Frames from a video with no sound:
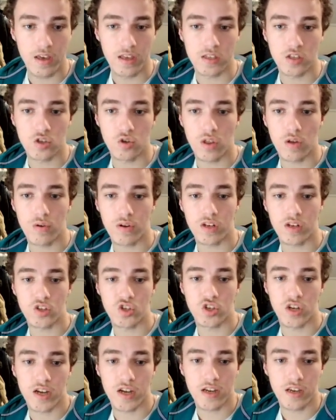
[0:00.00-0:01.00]
so that we can
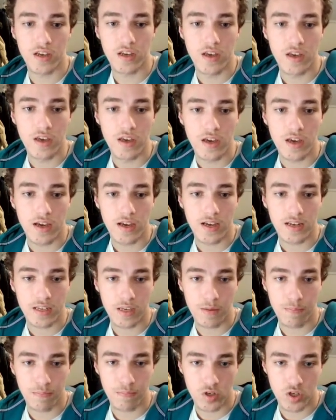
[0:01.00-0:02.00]
check and
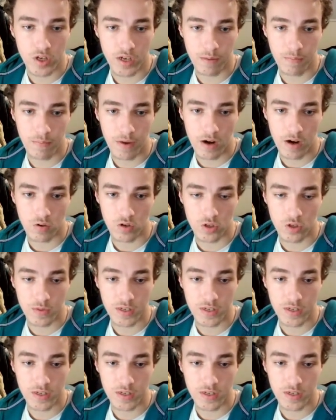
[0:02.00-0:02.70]
keep pushing him backwards.